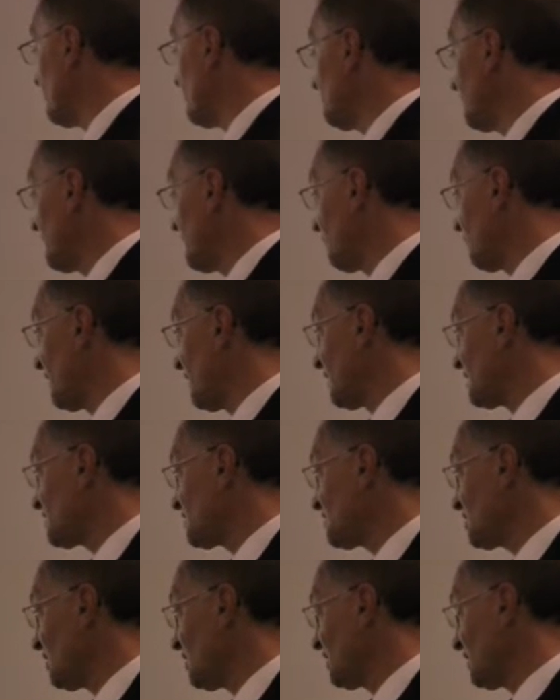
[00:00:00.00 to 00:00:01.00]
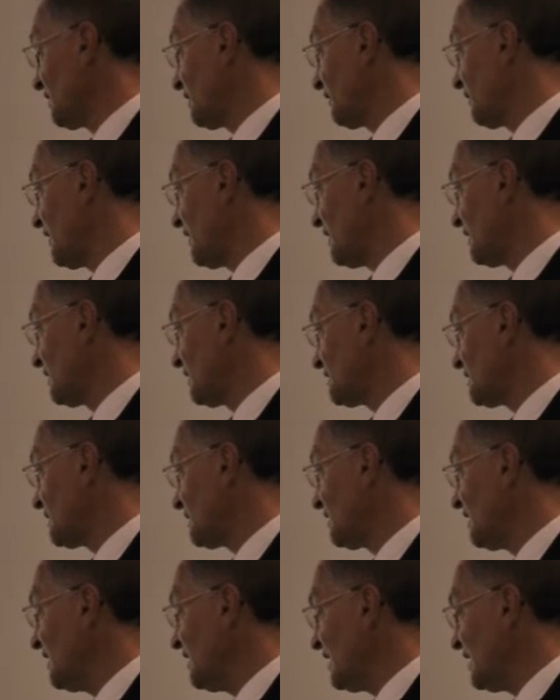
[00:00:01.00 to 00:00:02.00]
by people outside of
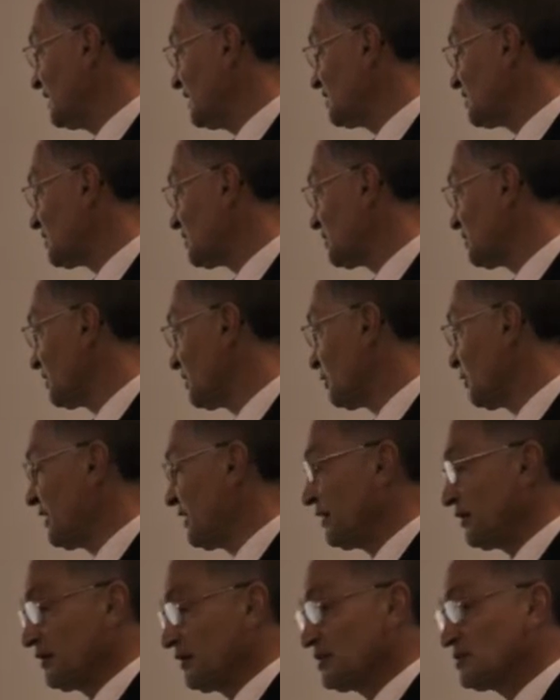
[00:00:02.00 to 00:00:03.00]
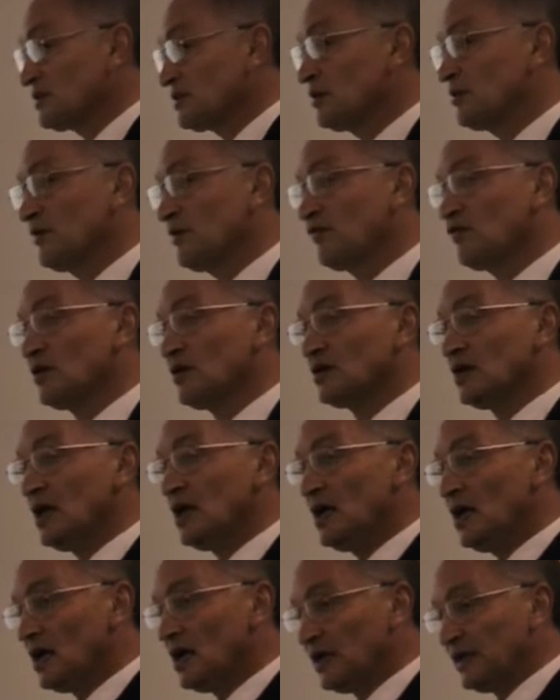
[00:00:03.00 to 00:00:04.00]
that industry or area. So we've got
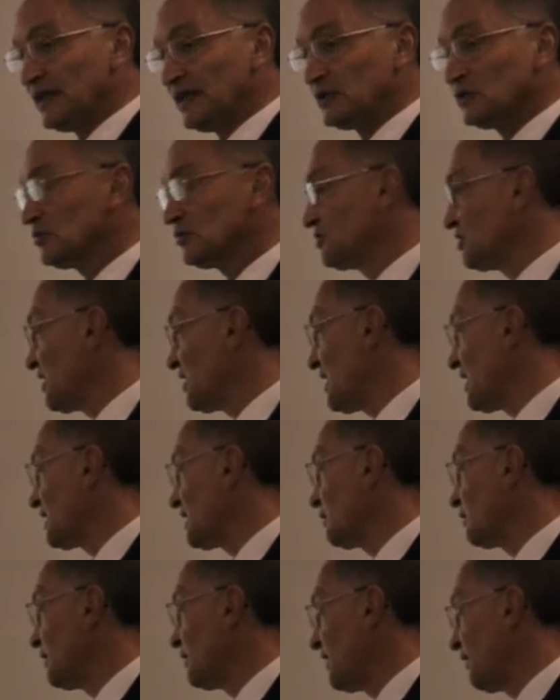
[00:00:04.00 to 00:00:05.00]
legal jargon,